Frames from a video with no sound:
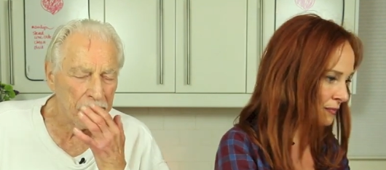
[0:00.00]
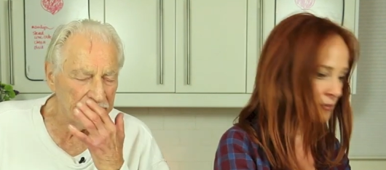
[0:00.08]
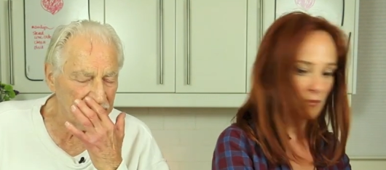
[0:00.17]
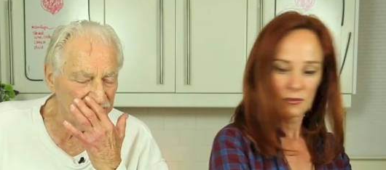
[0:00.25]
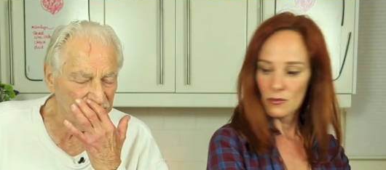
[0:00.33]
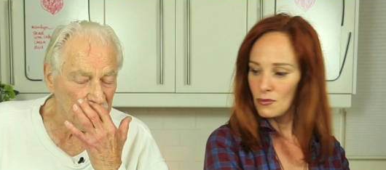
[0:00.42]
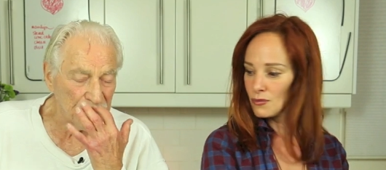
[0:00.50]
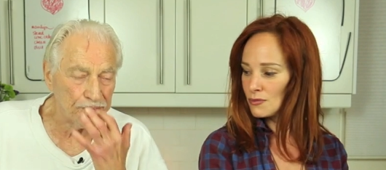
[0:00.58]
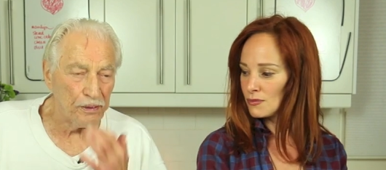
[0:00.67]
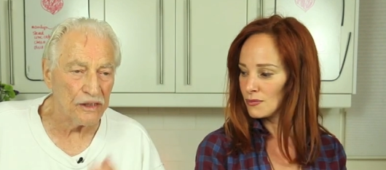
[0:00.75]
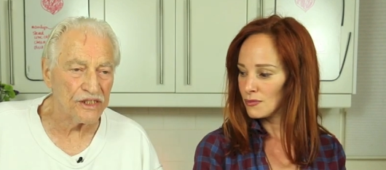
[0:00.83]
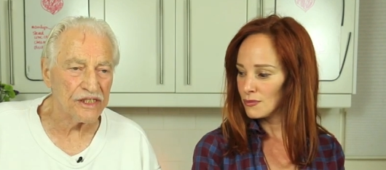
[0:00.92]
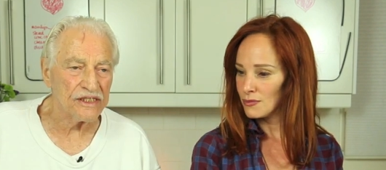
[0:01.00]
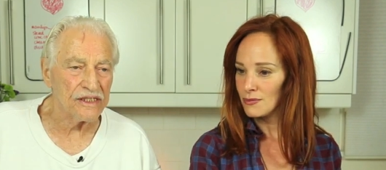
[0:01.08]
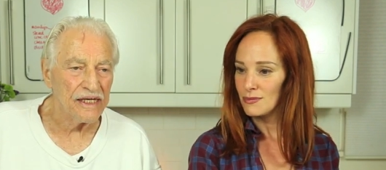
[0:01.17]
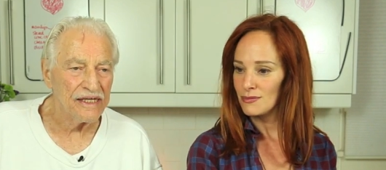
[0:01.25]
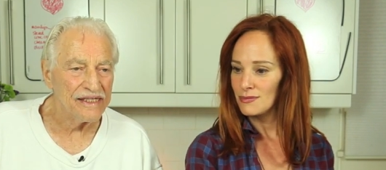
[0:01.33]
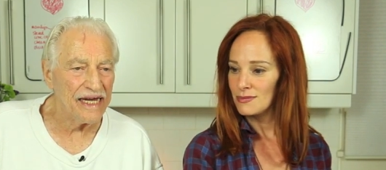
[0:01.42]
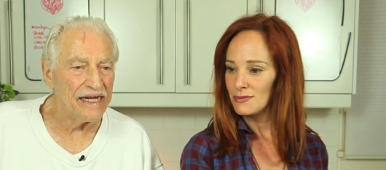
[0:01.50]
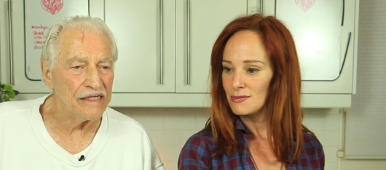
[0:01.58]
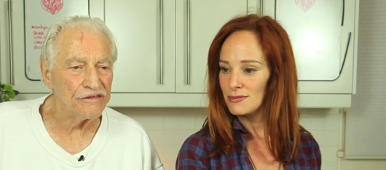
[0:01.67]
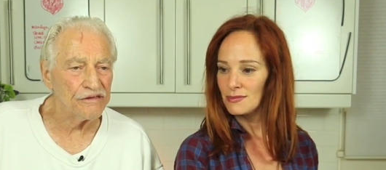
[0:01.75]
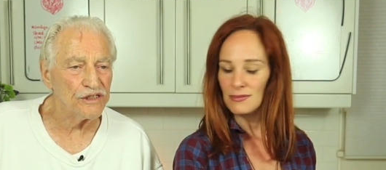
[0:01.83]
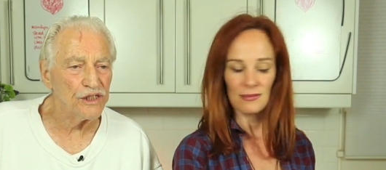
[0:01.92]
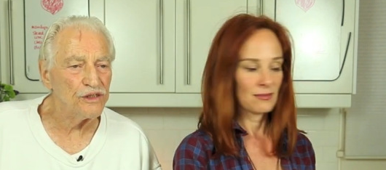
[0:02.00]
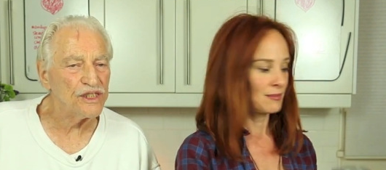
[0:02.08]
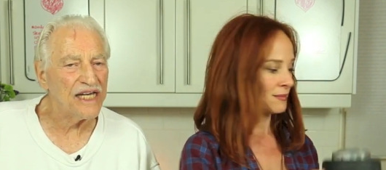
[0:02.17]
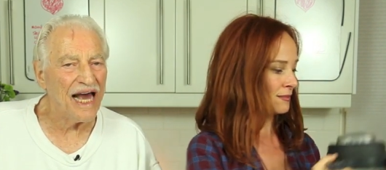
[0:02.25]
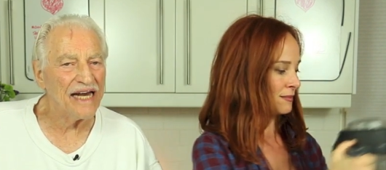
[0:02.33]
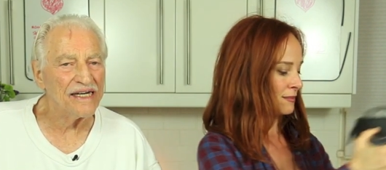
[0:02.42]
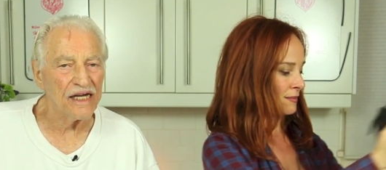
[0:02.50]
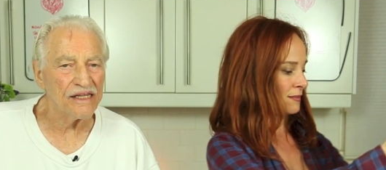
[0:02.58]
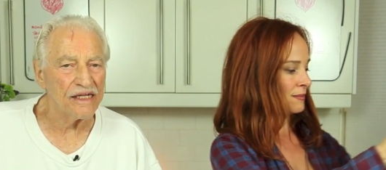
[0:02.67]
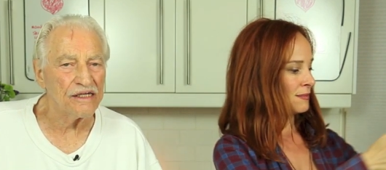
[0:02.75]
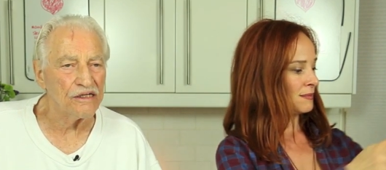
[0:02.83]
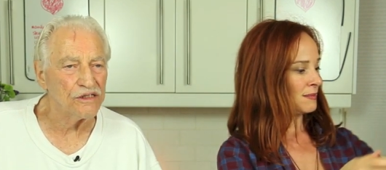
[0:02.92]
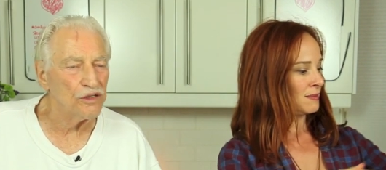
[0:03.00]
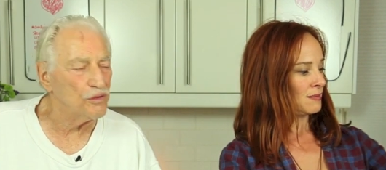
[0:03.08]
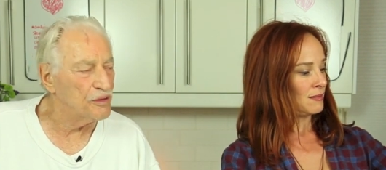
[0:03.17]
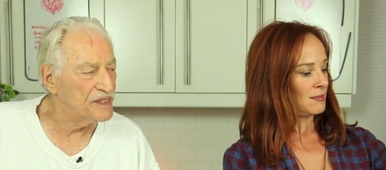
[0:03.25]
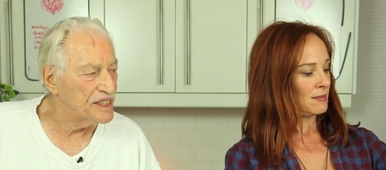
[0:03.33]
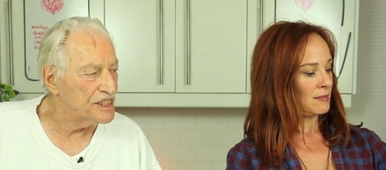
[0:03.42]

Speaker 1: But the first person they introduced had nothing to do with